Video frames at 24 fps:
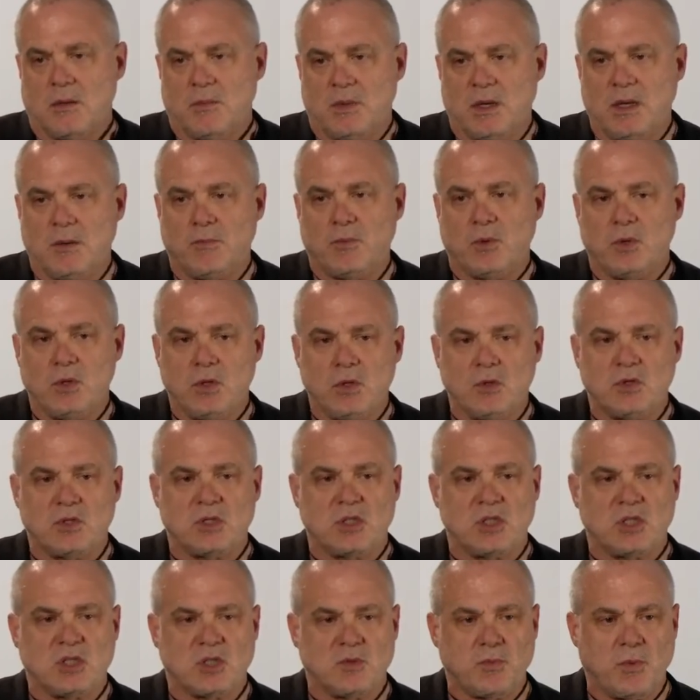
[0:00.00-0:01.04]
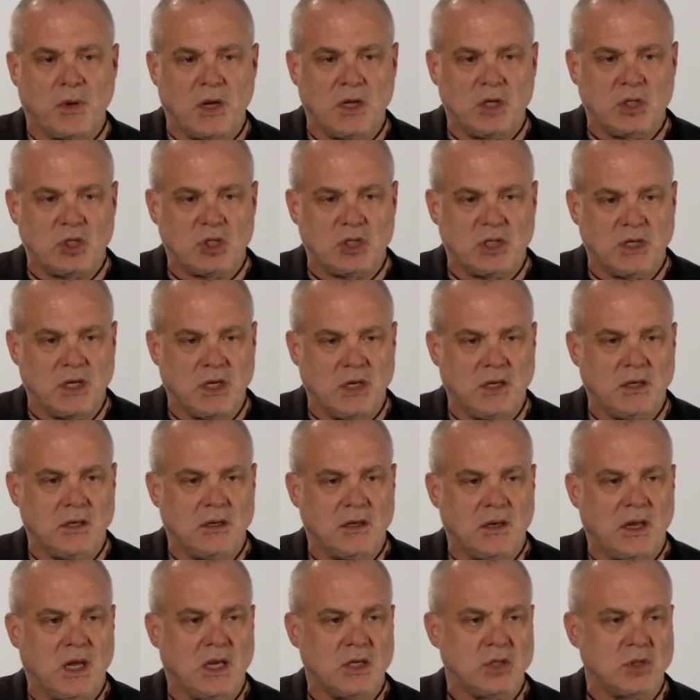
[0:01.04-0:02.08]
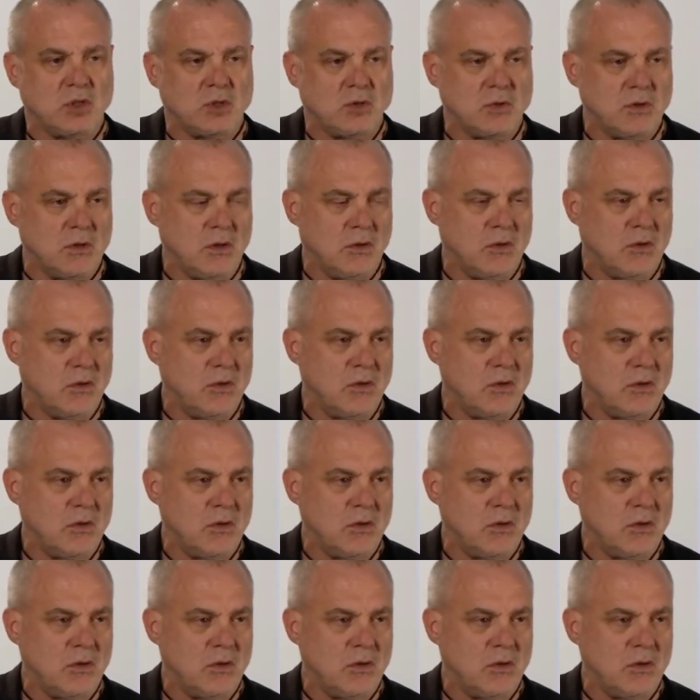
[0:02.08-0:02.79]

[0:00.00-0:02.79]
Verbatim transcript: People use the spreadsheet as truth